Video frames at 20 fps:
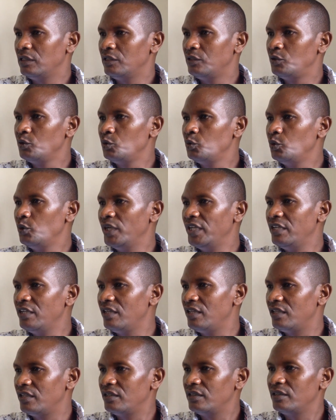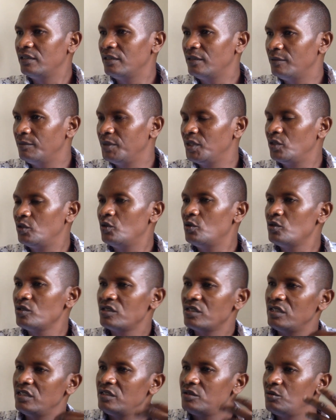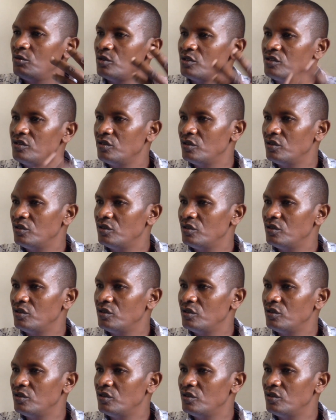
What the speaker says: do anything because it was